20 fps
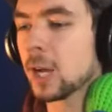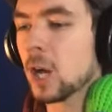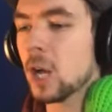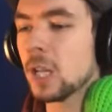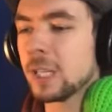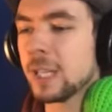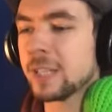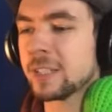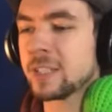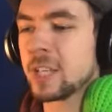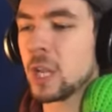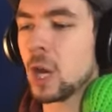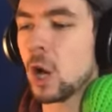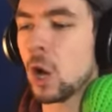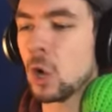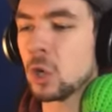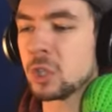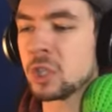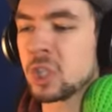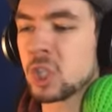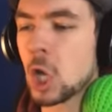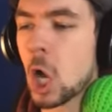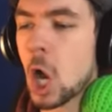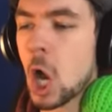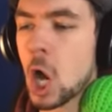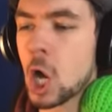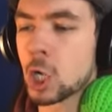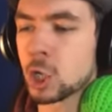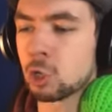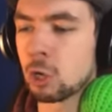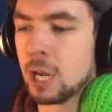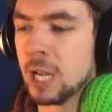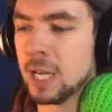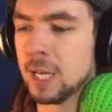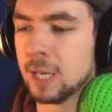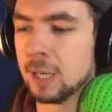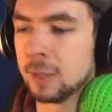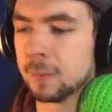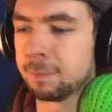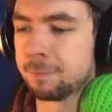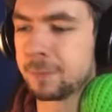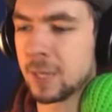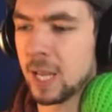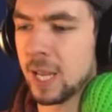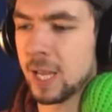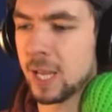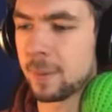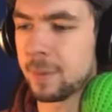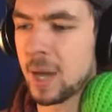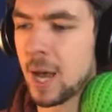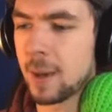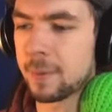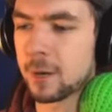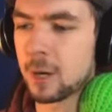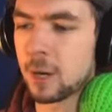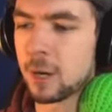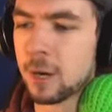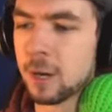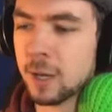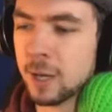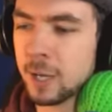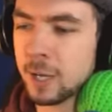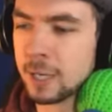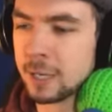I call this the old saw drill thing, a bobber.